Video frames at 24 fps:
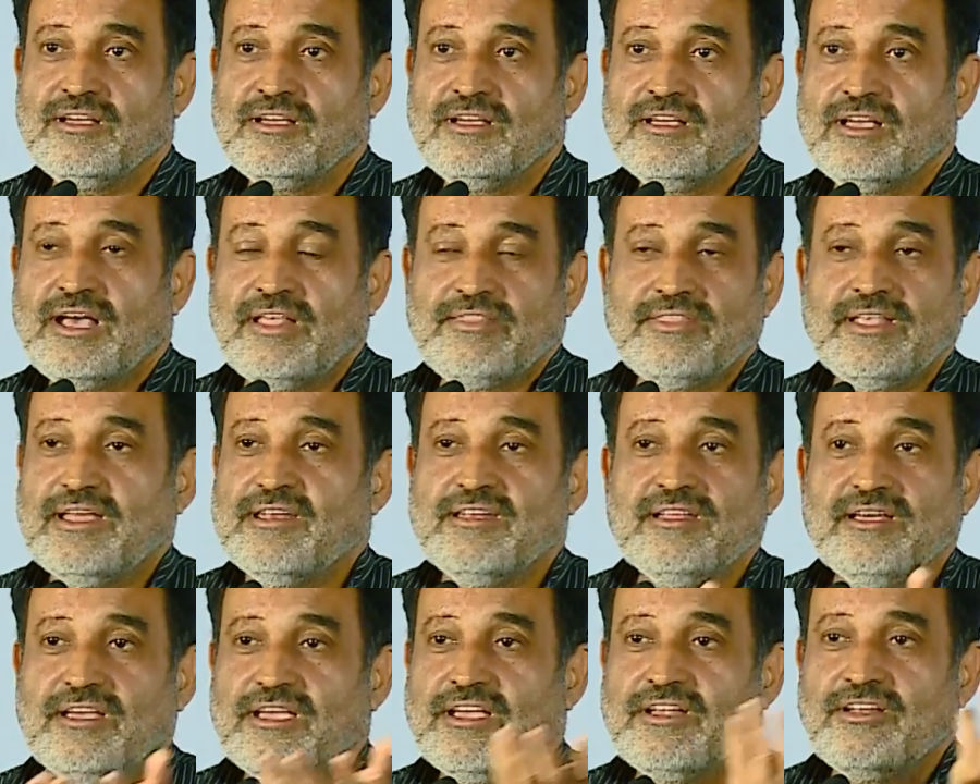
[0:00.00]
And then,
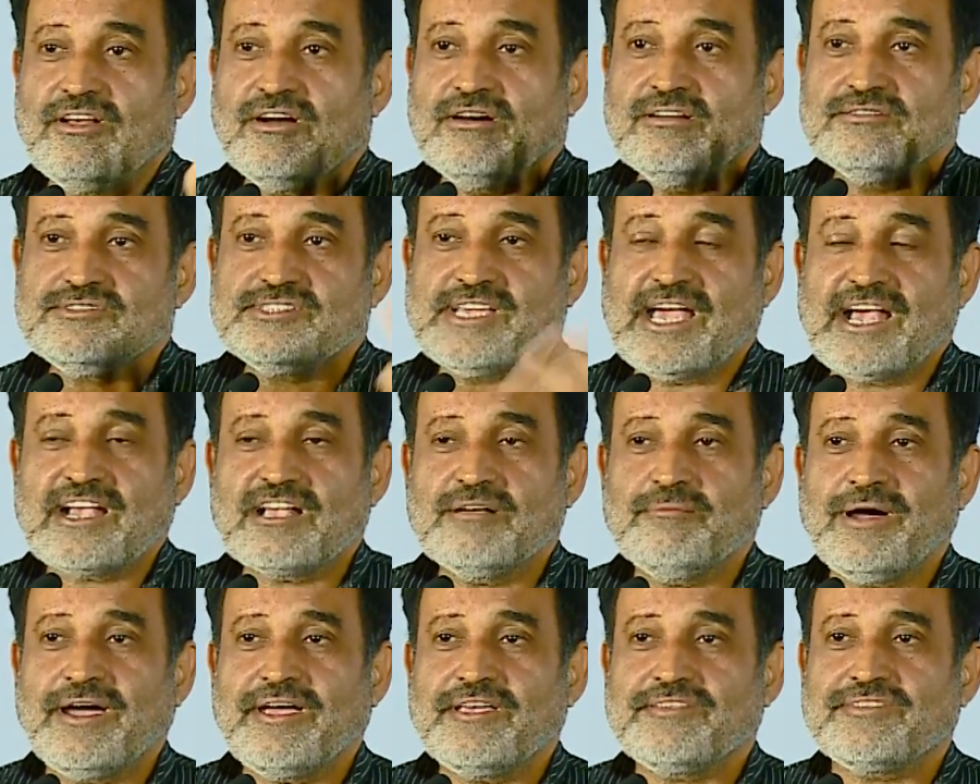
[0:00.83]
Jack
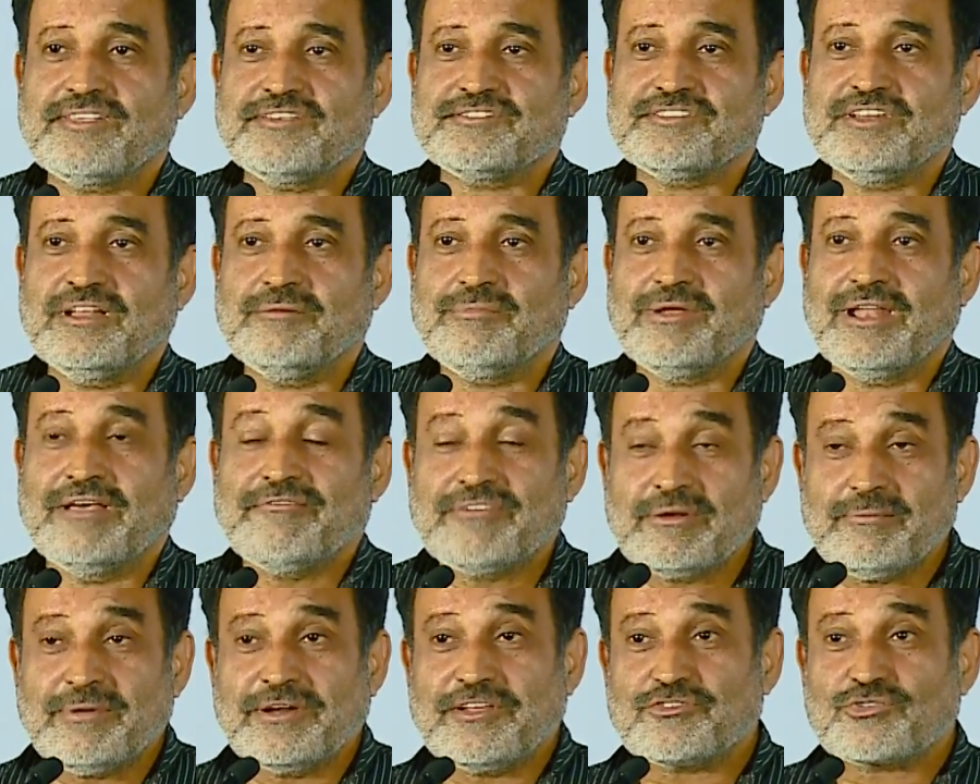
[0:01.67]
Ma is sustainable.
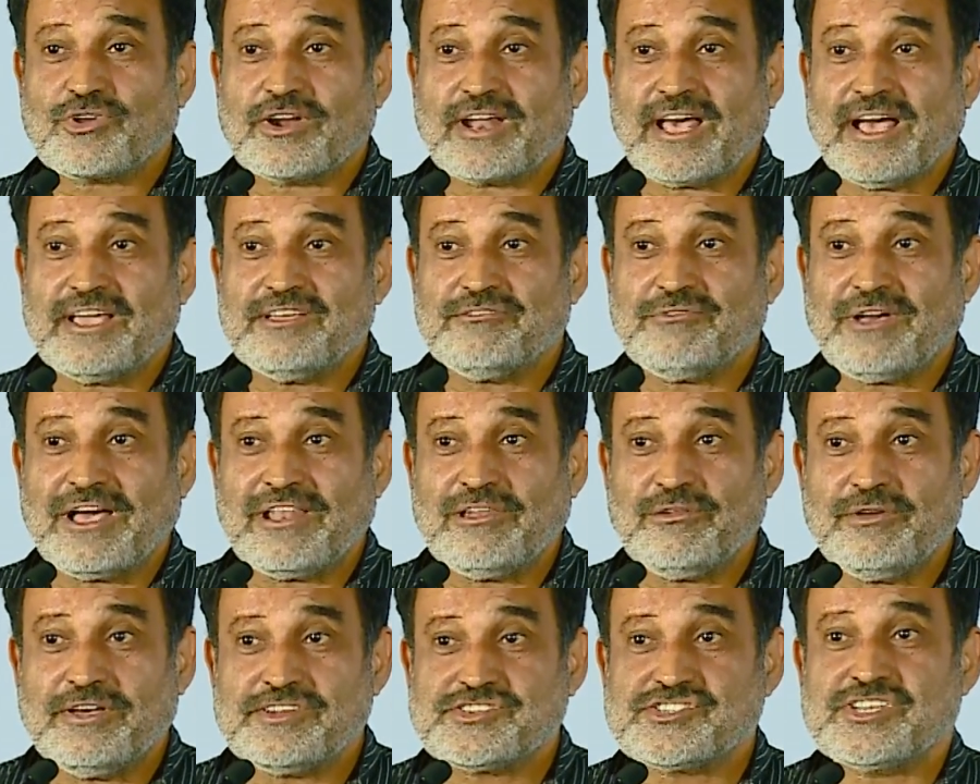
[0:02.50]
Everybody's got high
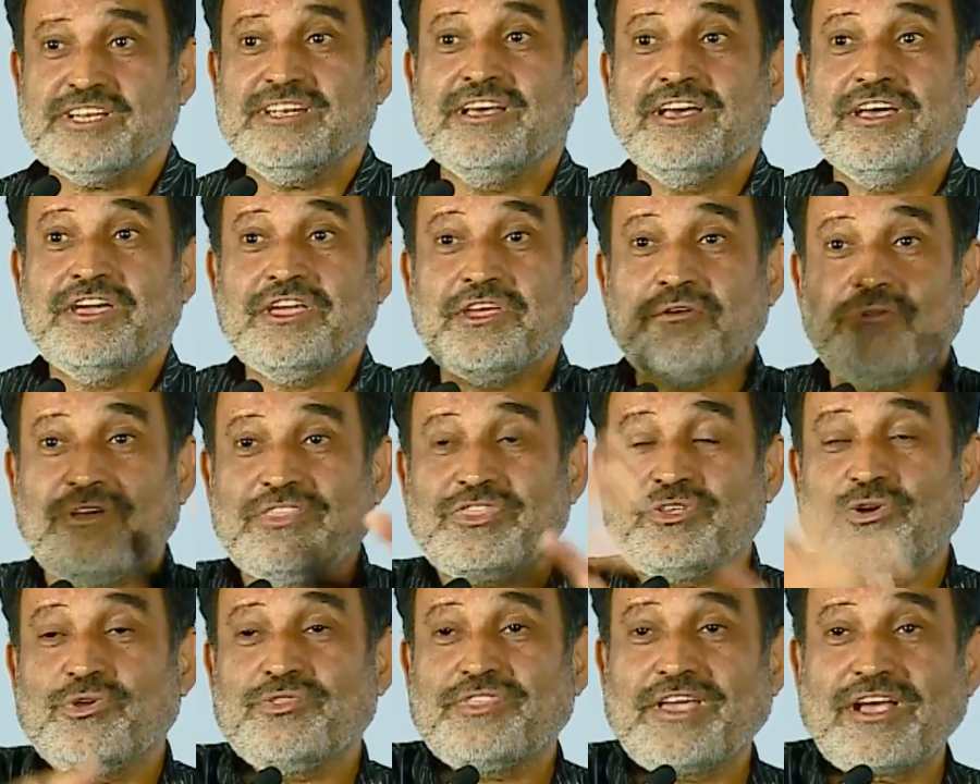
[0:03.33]
valuation, even
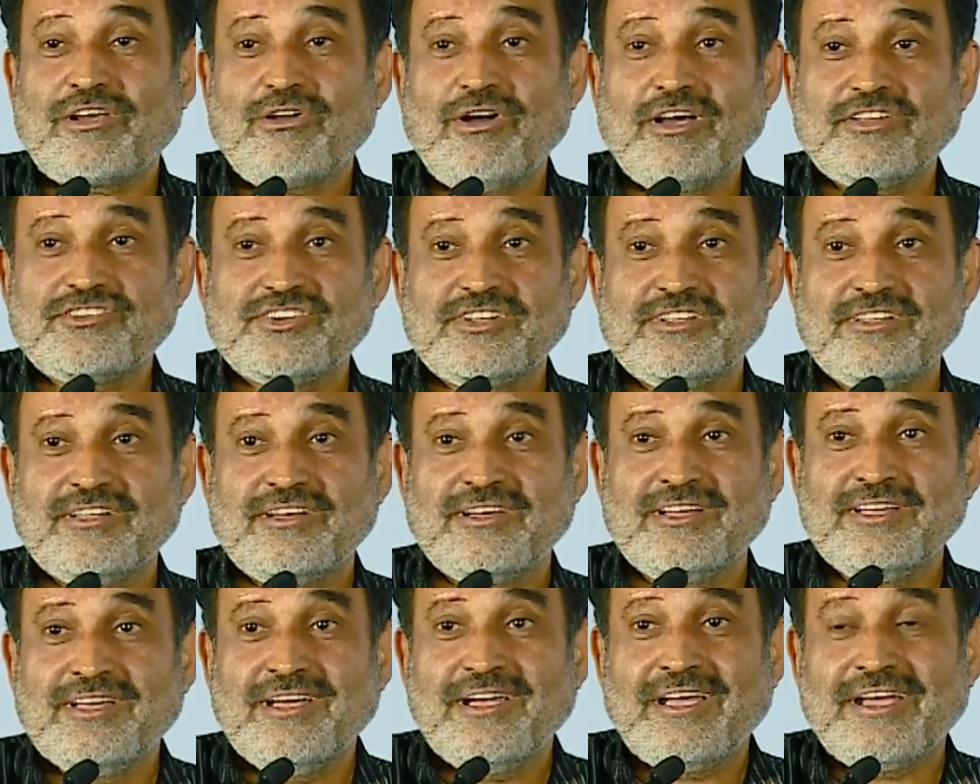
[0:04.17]
though they got,
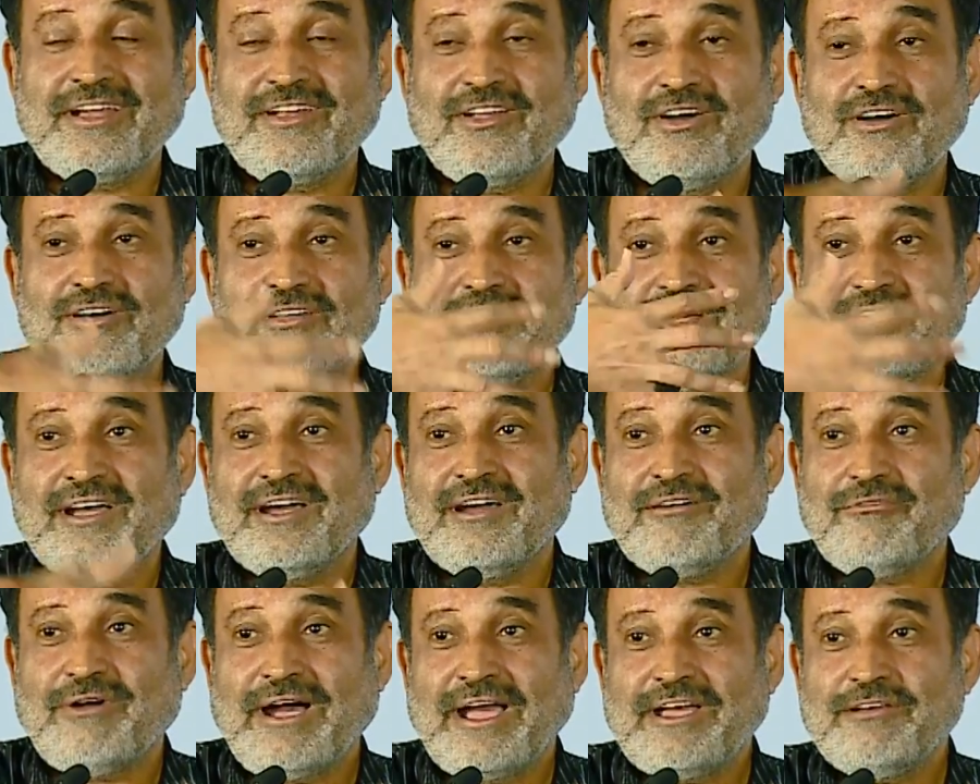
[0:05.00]

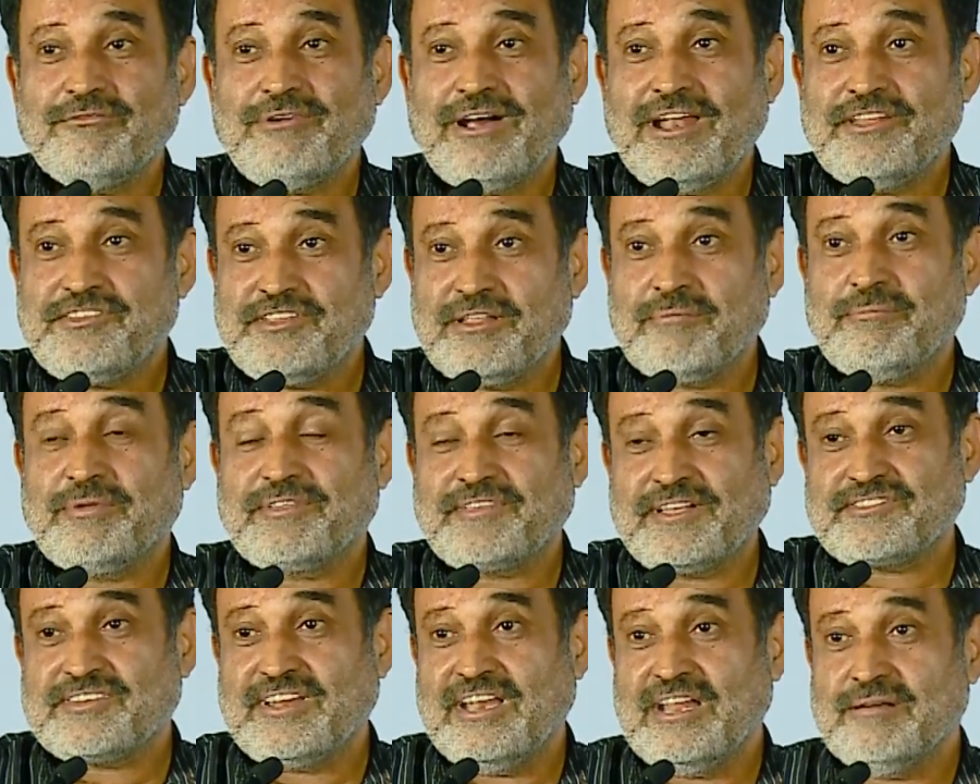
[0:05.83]
high values, it's
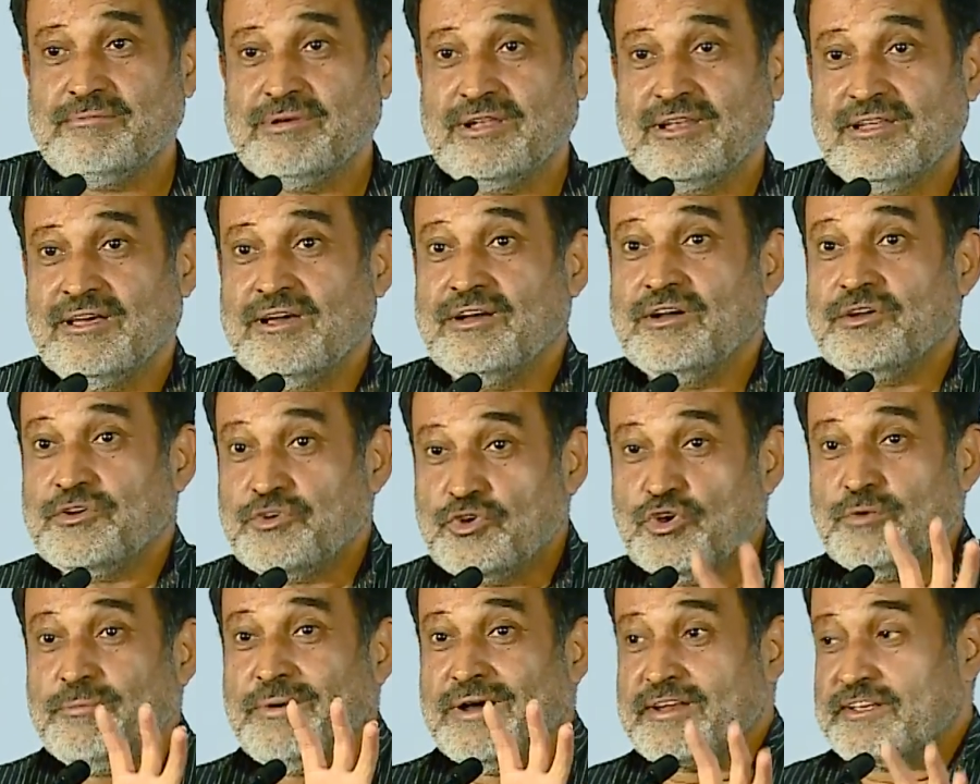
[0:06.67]
sustainable.
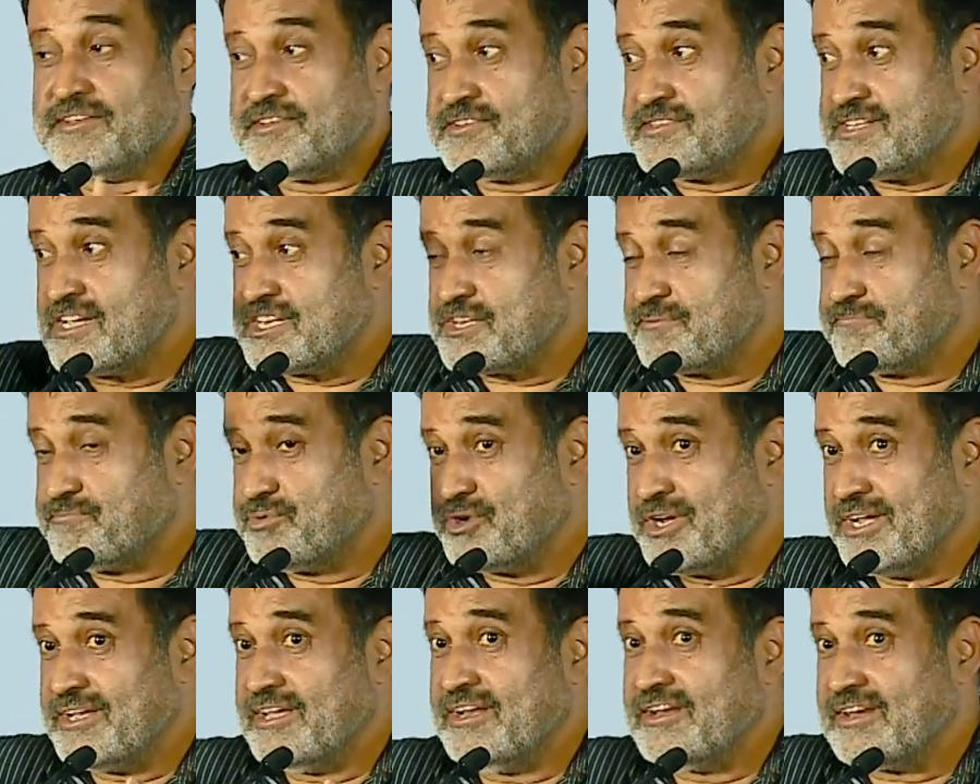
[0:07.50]
Uber is just
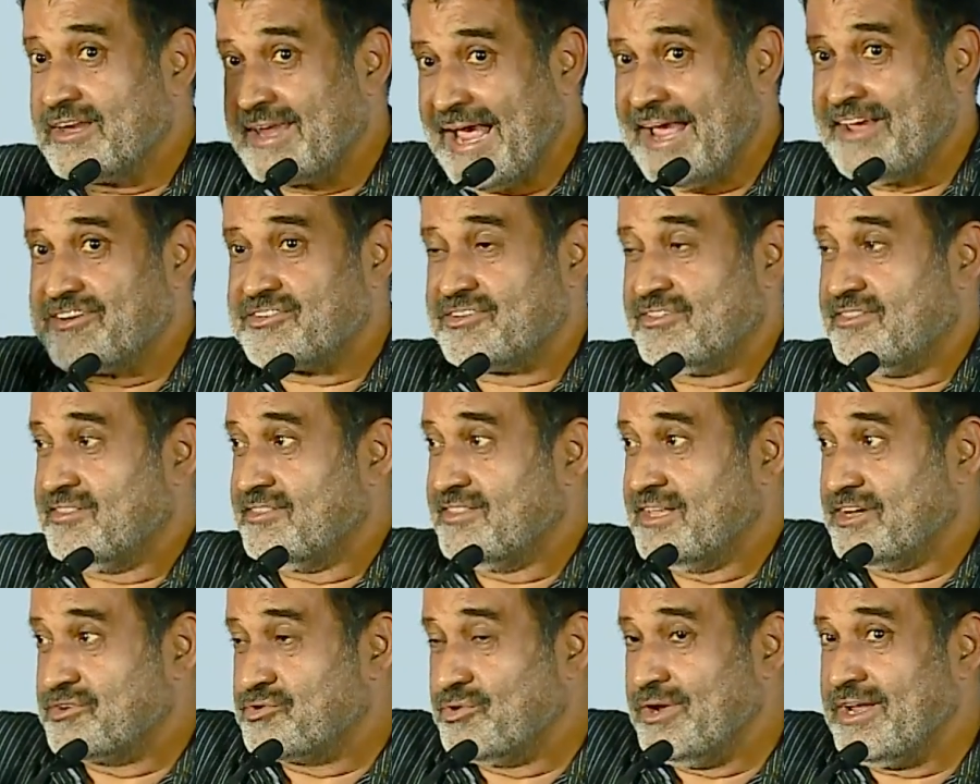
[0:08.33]
putting in cash.
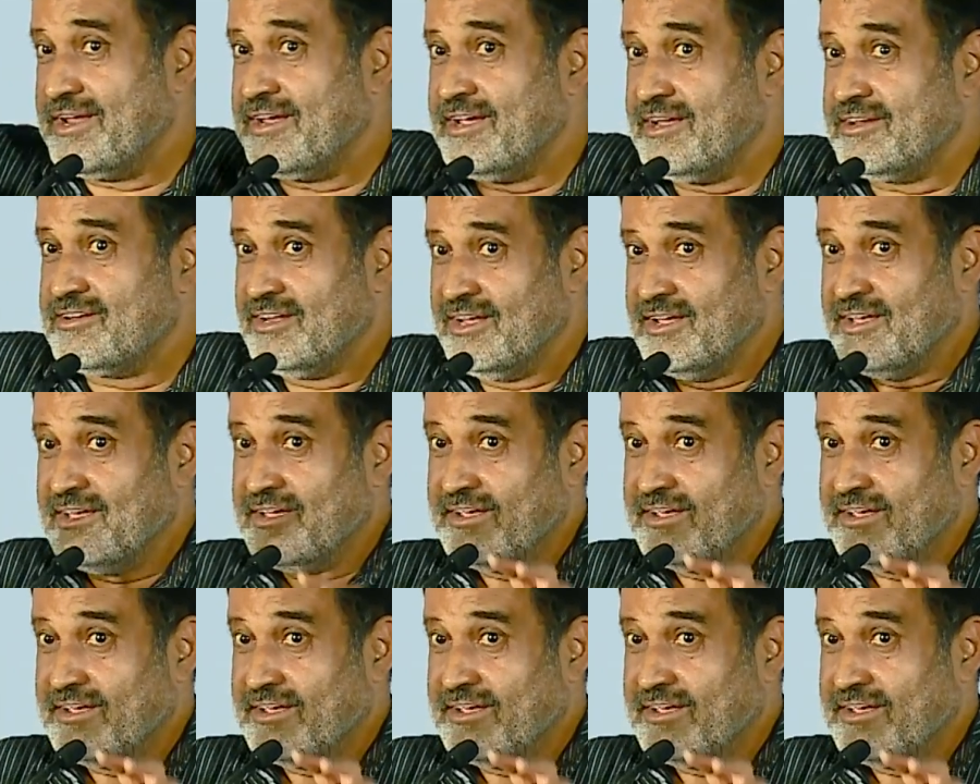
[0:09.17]
They're doing it.